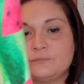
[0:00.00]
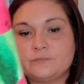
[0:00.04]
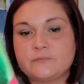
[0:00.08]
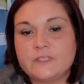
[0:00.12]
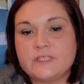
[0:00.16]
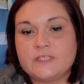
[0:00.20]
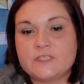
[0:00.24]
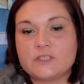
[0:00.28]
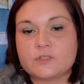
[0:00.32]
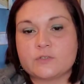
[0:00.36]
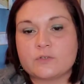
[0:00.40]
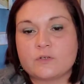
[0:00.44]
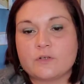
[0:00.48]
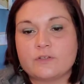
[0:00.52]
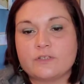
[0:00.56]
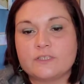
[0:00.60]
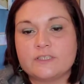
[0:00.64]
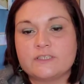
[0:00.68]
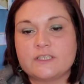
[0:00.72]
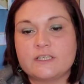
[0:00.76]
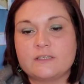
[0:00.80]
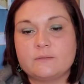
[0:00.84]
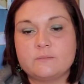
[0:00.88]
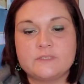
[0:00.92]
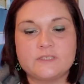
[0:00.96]
These are all the
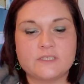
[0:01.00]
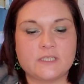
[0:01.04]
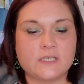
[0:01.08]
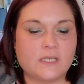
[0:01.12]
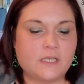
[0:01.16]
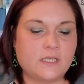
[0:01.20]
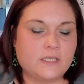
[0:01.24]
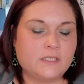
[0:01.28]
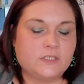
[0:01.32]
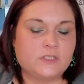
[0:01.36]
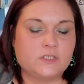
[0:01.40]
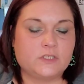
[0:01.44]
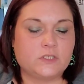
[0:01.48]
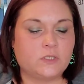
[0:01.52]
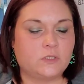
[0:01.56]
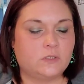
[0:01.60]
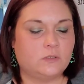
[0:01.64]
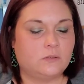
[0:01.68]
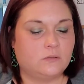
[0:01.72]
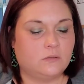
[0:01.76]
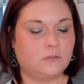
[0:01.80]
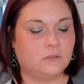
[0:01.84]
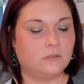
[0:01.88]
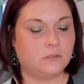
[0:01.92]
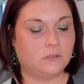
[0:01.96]
same size,
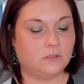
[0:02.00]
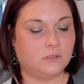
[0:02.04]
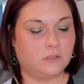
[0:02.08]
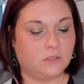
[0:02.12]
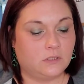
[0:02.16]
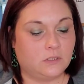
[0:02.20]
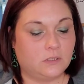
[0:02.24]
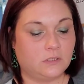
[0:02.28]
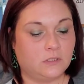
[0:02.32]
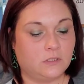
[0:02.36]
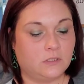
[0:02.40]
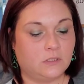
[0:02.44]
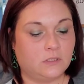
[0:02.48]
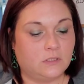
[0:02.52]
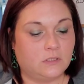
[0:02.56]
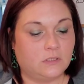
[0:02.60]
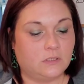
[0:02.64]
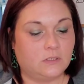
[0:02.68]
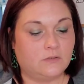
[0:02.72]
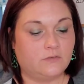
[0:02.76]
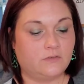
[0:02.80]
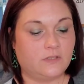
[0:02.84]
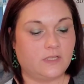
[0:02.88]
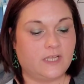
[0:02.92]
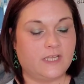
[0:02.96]
so
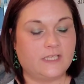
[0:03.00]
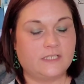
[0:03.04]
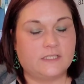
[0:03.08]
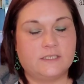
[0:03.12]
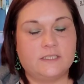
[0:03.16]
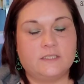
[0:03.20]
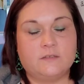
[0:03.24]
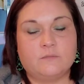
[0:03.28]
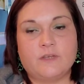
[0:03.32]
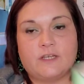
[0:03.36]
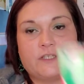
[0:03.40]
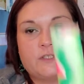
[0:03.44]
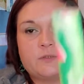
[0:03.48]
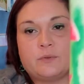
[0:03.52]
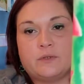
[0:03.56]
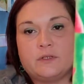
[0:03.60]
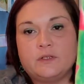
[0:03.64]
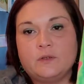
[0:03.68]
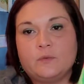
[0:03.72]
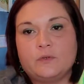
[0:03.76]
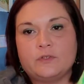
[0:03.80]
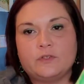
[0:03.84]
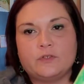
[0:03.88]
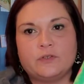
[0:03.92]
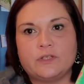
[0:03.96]
18 by
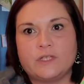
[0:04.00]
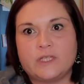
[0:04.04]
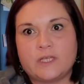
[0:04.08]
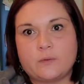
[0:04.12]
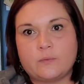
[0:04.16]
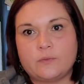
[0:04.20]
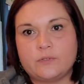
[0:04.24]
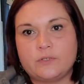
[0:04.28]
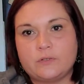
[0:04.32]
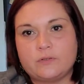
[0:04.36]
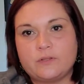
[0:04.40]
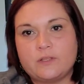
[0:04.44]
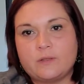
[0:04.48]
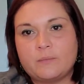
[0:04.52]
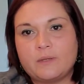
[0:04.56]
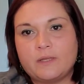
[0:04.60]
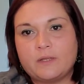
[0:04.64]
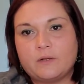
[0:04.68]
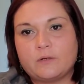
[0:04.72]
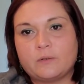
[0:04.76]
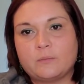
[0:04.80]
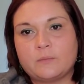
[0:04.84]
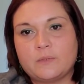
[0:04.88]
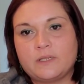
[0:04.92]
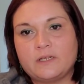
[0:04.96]
21. You think I would know that by
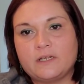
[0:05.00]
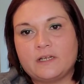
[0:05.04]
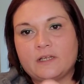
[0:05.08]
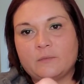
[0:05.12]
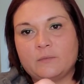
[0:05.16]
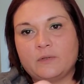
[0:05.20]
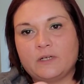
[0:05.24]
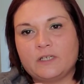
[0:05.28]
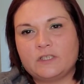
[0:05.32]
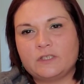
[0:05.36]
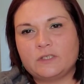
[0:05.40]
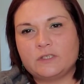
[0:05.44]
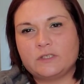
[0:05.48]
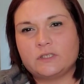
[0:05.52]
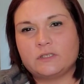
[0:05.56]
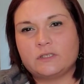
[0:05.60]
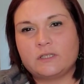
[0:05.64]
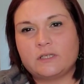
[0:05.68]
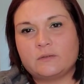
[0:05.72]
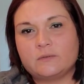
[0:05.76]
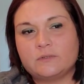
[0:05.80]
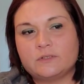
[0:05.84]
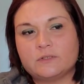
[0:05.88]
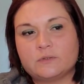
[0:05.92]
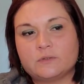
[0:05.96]
heart by now, but I just thought
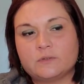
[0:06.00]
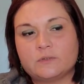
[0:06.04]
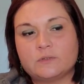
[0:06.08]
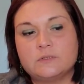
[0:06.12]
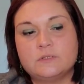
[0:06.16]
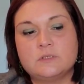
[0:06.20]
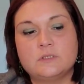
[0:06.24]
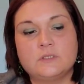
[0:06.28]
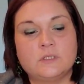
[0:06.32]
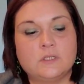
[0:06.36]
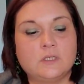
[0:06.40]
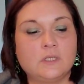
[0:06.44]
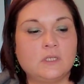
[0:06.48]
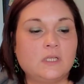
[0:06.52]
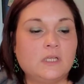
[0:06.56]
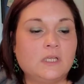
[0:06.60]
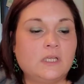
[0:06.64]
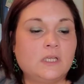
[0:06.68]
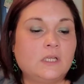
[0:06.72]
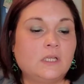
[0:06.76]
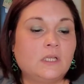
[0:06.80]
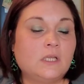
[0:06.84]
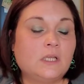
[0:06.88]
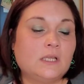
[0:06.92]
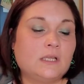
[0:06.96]
that was cool.
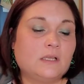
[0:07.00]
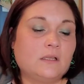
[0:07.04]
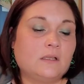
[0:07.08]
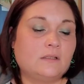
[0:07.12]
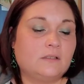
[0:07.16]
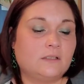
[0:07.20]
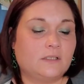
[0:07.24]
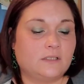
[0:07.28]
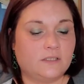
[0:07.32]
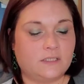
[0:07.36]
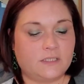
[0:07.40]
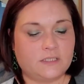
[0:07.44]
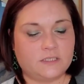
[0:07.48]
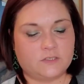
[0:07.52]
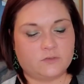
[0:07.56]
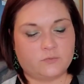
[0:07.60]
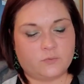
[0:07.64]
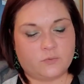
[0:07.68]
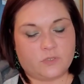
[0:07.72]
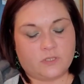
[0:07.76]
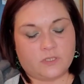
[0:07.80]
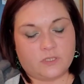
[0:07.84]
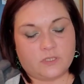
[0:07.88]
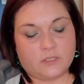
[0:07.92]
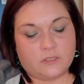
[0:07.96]
And then this
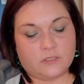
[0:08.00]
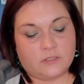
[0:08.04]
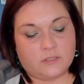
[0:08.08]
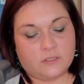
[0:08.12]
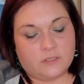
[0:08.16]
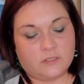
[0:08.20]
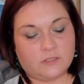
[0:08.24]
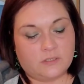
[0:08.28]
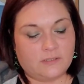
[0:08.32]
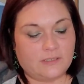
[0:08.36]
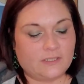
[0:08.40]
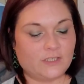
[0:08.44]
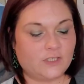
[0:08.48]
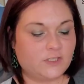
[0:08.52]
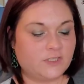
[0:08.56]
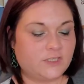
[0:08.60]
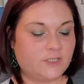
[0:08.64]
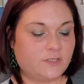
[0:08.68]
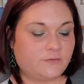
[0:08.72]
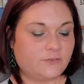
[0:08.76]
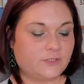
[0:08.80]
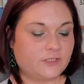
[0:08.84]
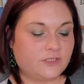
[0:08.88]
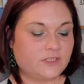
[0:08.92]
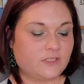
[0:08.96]
one has
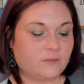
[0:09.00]
different.